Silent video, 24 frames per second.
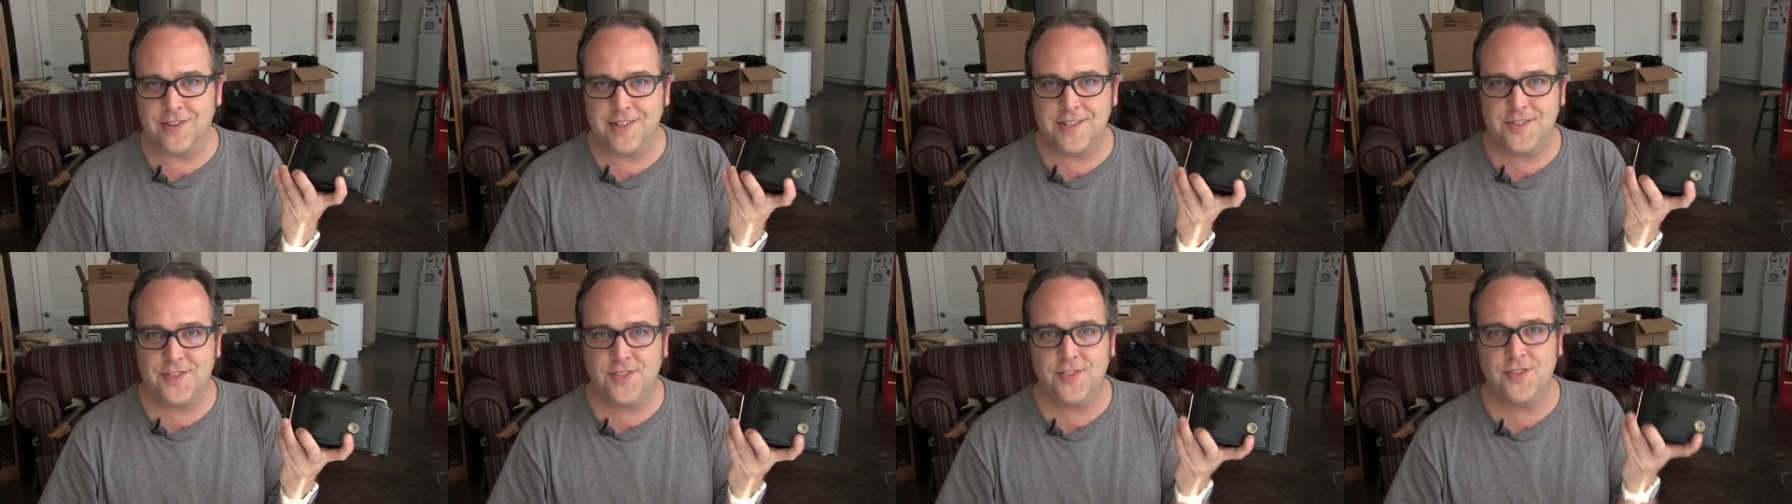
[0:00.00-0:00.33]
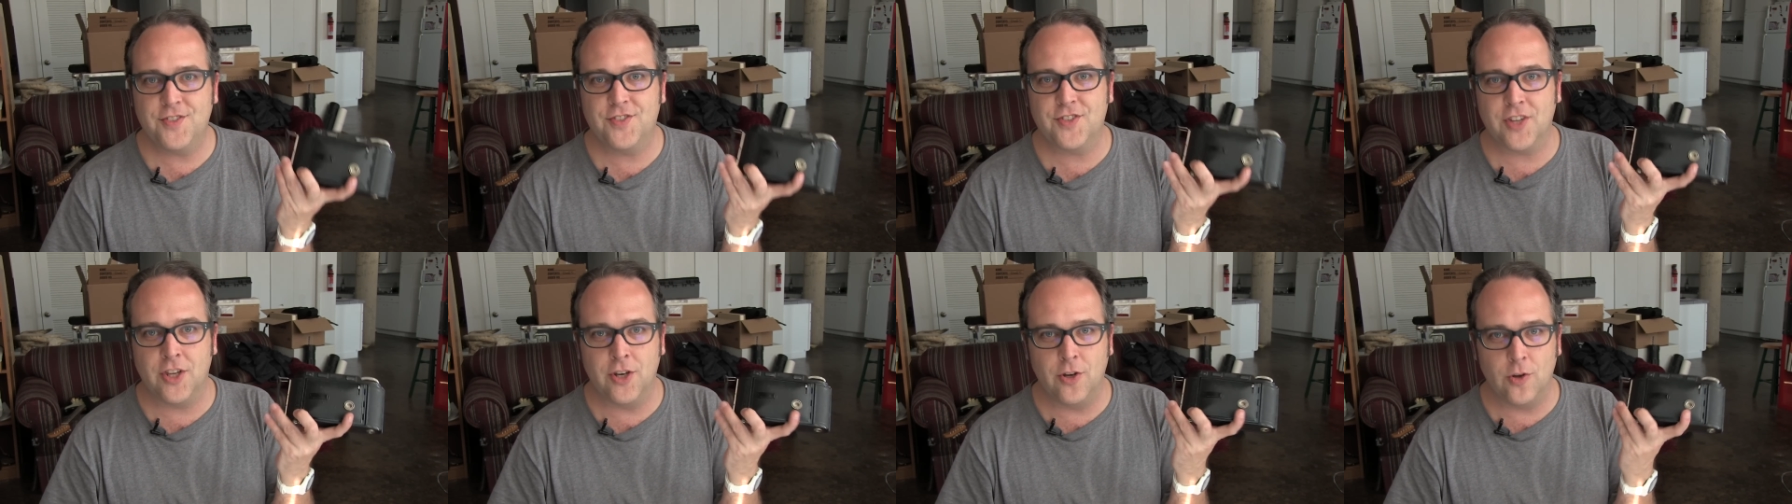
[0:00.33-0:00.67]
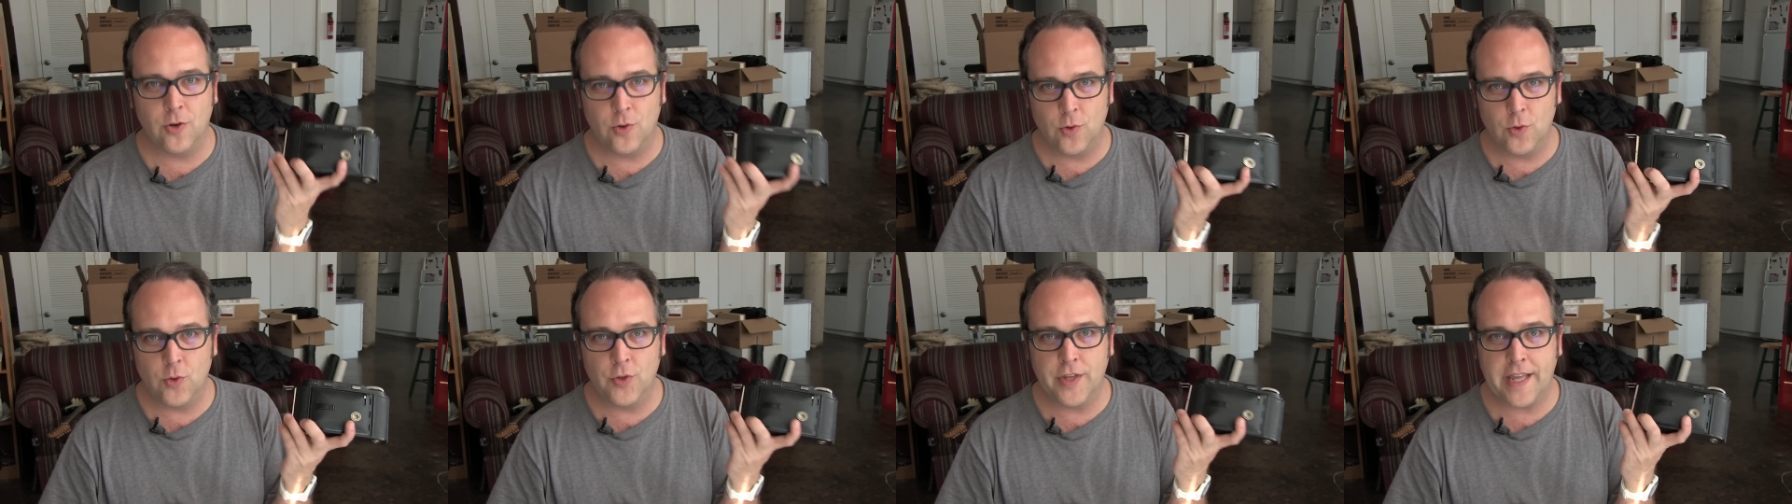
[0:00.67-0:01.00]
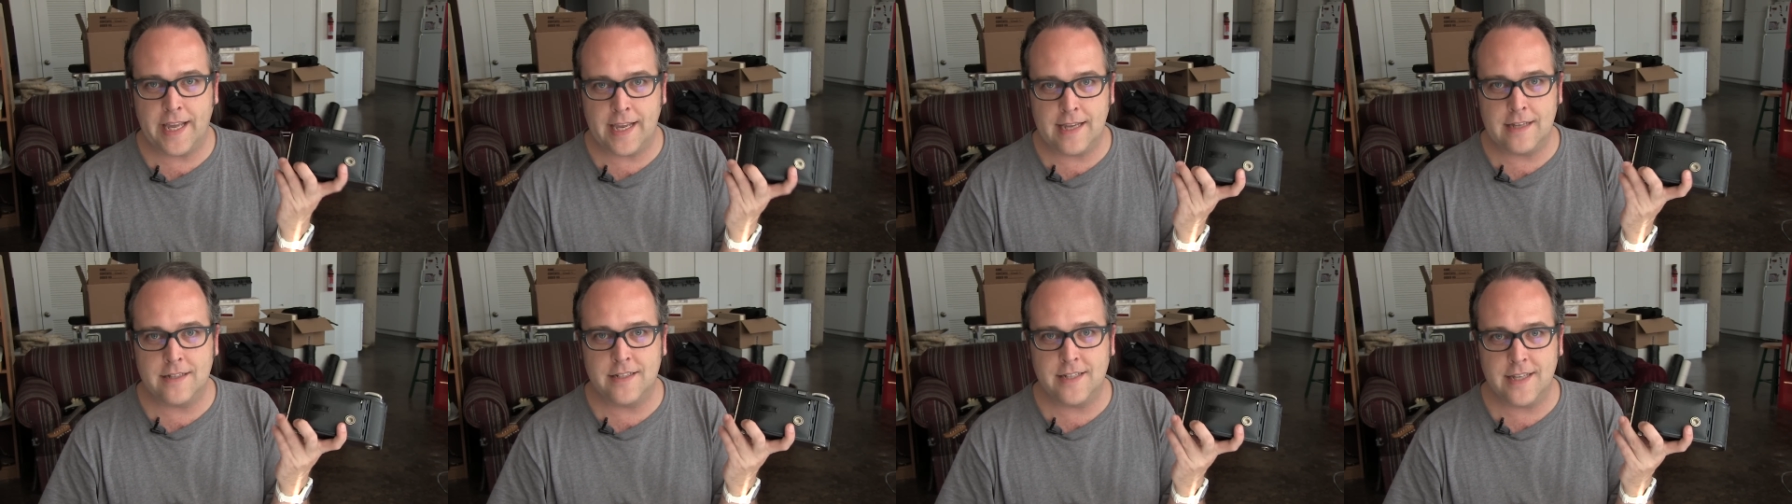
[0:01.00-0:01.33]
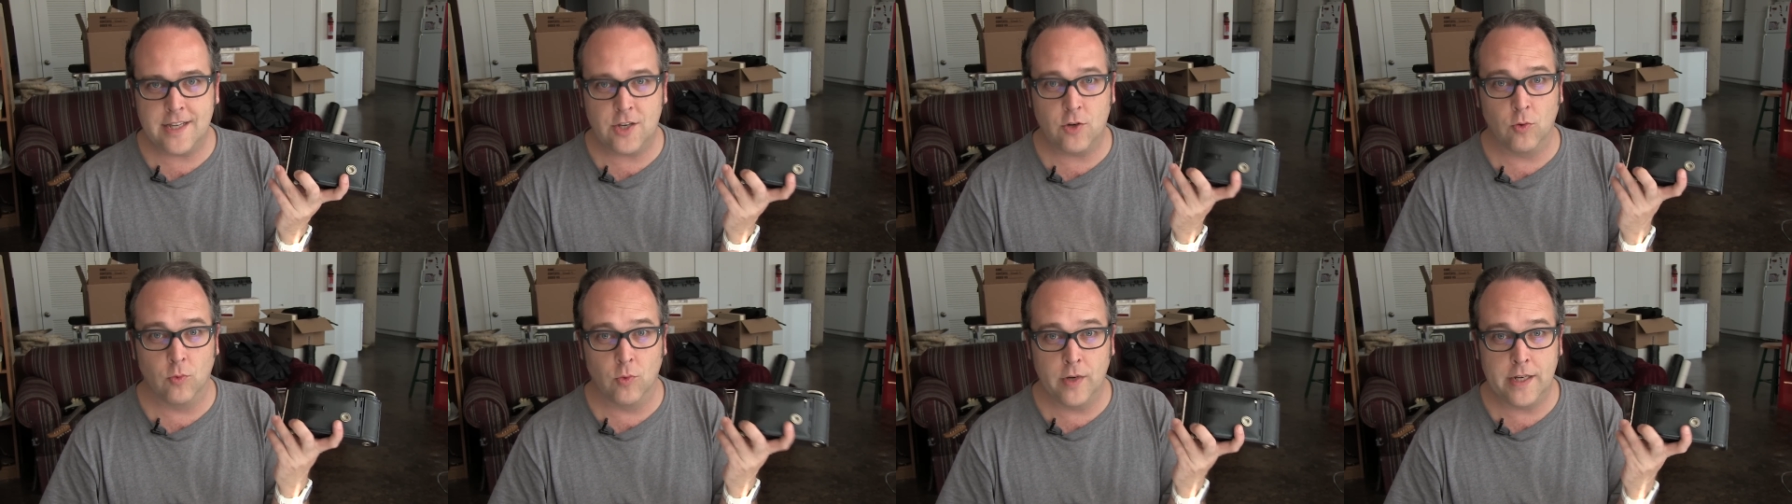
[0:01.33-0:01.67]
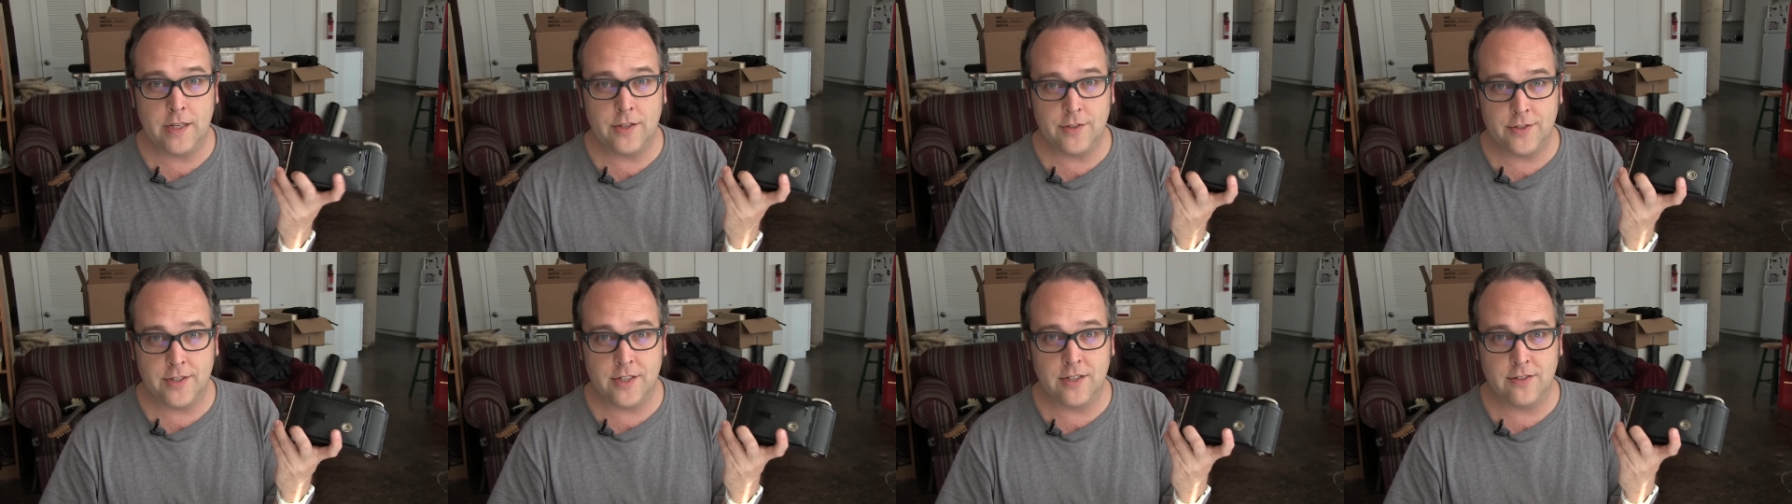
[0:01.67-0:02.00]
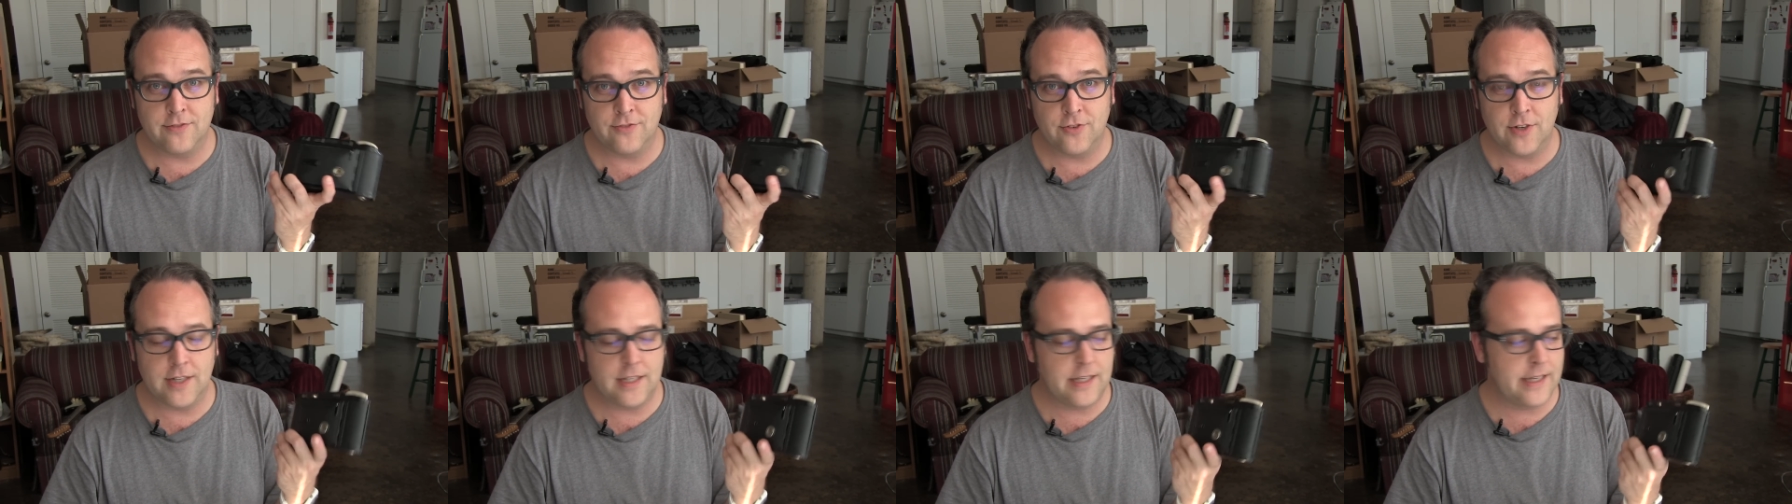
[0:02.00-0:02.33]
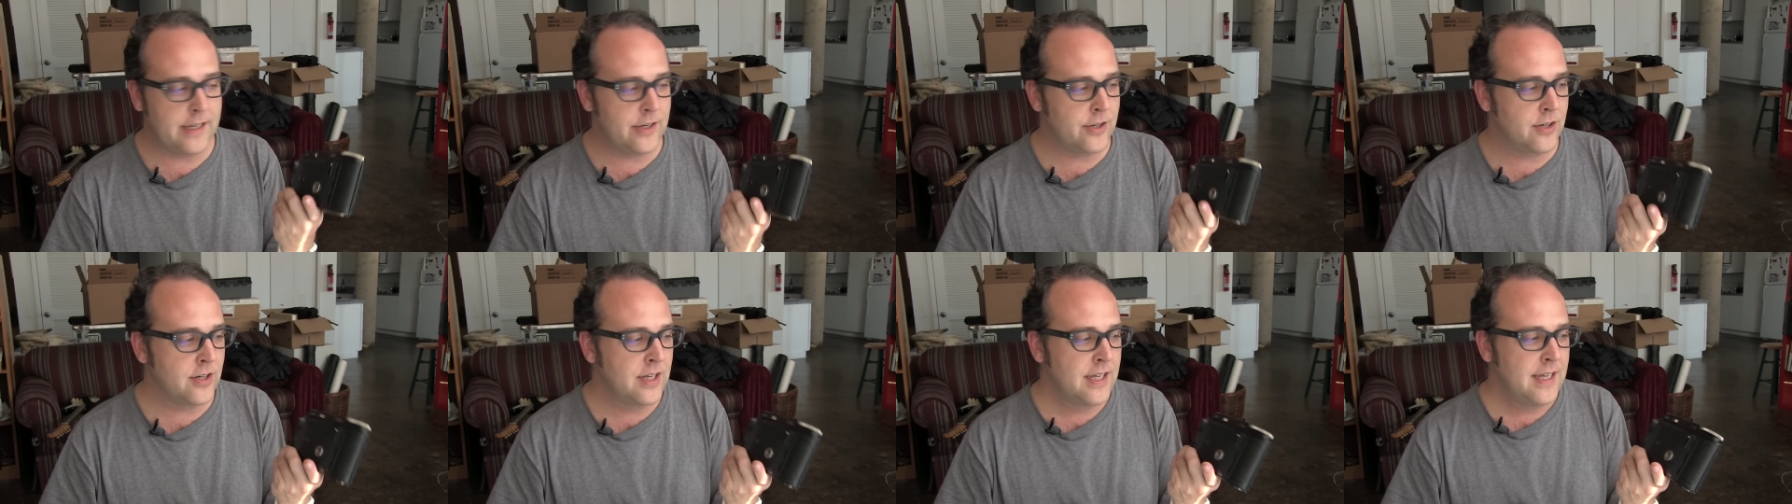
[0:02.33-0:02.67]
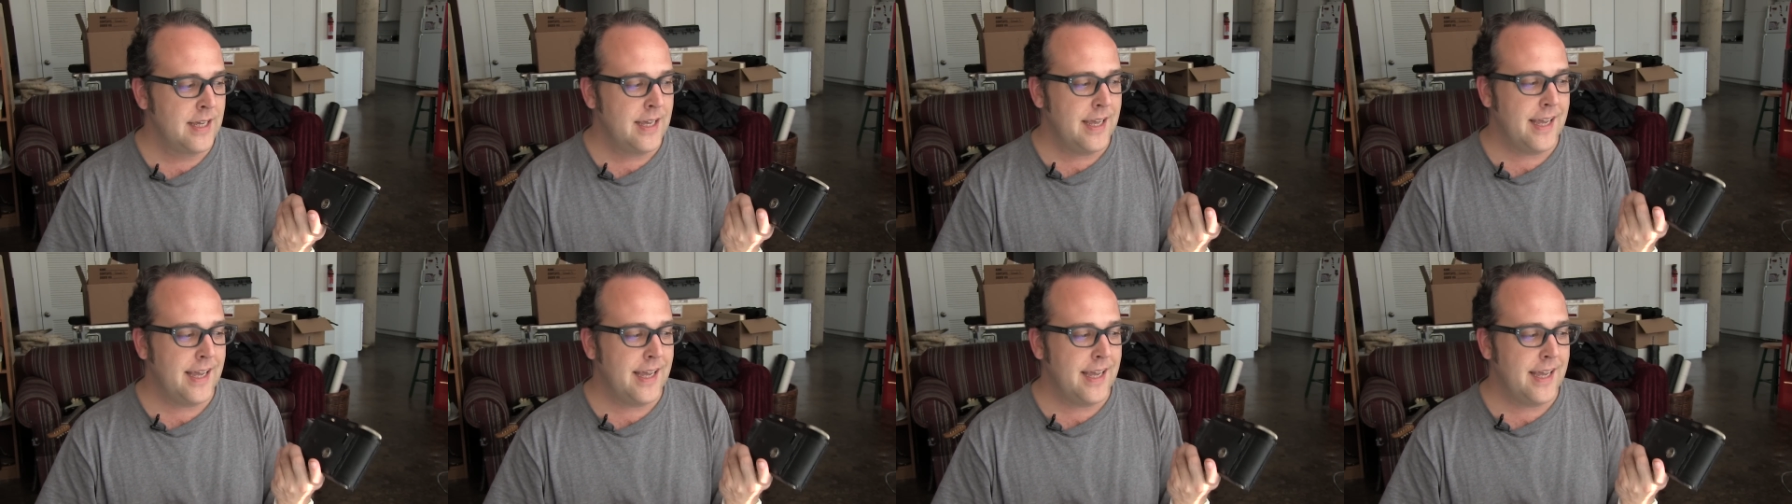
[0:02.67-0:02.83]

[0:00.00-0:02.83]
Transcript: This is an old, antique, real deal Voigtlander.